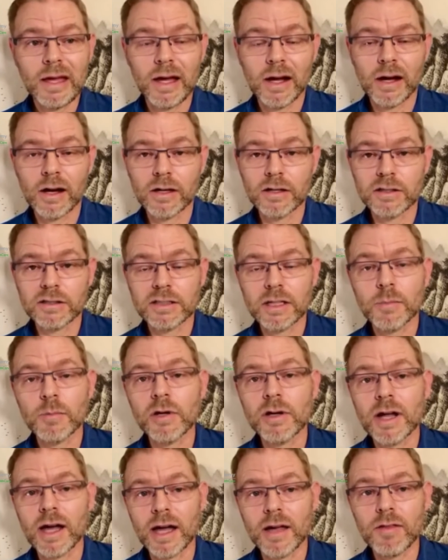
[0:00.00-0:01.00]
on
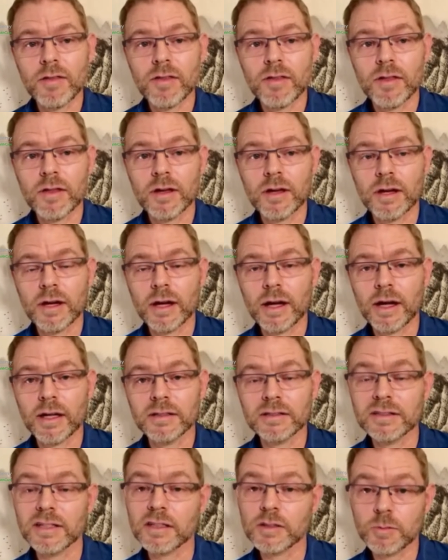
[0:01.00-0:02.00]
December 9th uh,
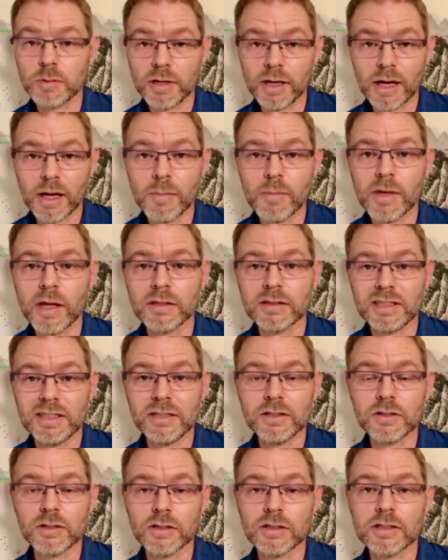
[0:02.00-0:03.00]
at 6 p.m., that's
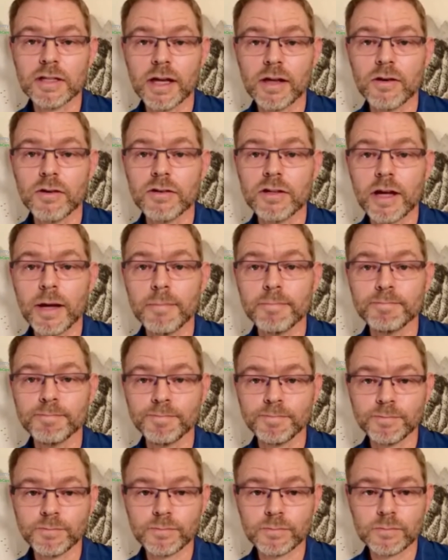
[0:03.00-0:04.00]
Eastern Standard Time.
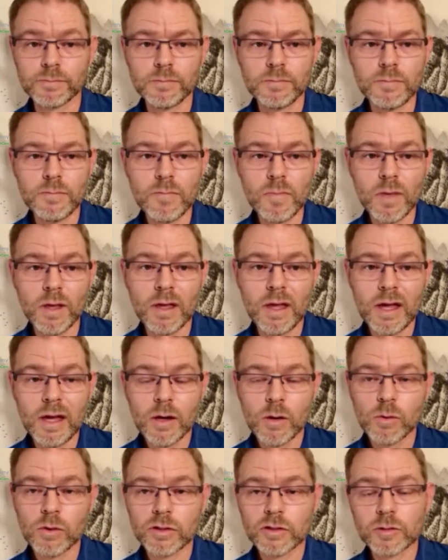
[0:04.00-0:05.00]

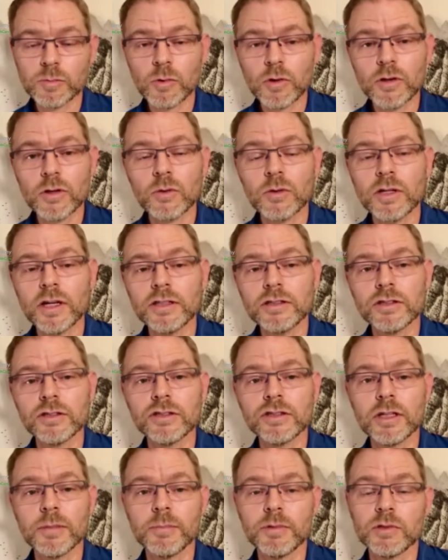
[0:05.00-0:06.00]
We'll explore the
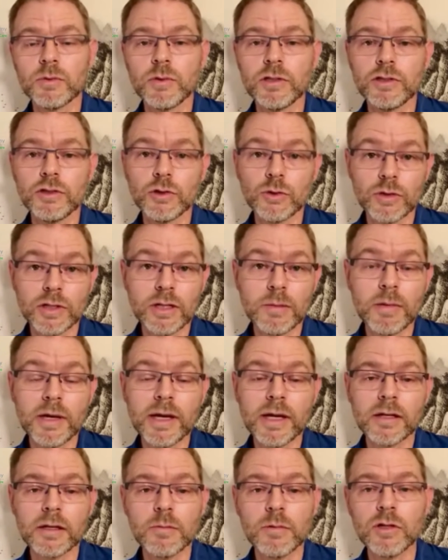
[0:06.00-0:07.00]
relationship between
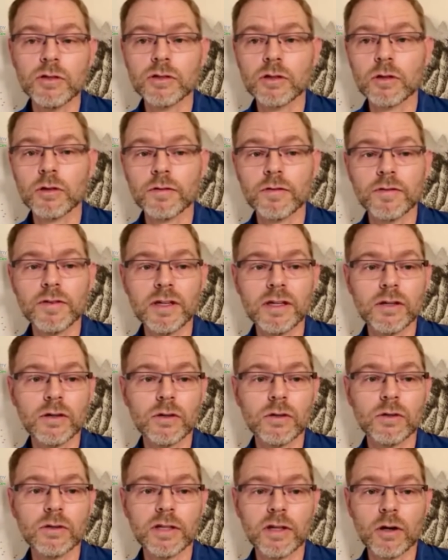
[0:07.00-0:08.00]
dreaming and the musical
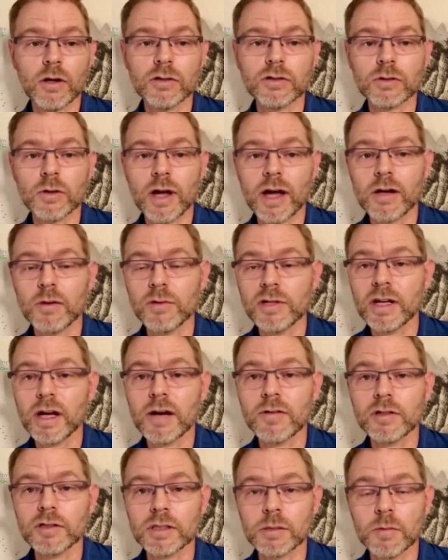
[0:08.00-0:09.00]
field and also how to
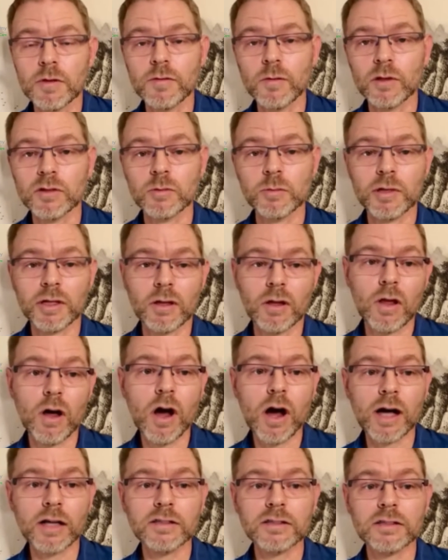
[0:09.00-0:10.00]
recover some of what's been
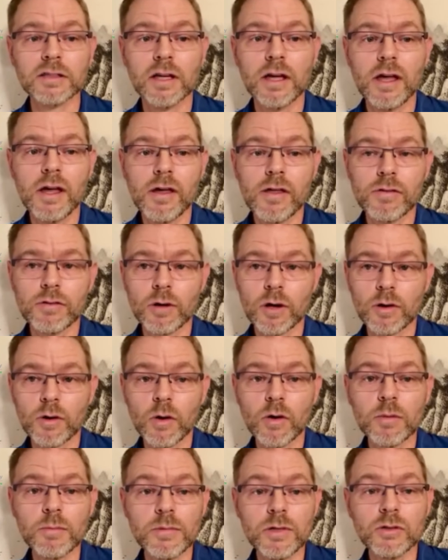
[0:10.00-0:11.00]
lost through
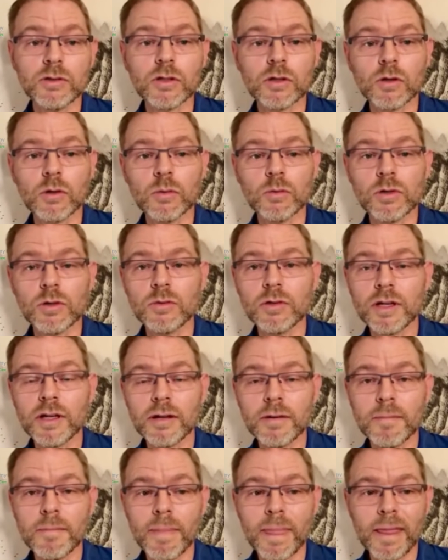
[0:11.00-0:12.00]
our own musical
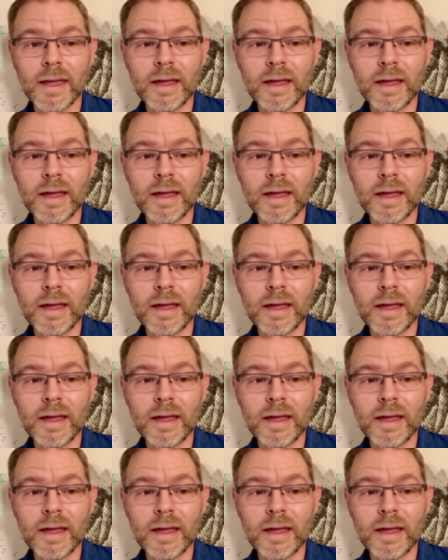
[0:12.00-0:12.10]
wounding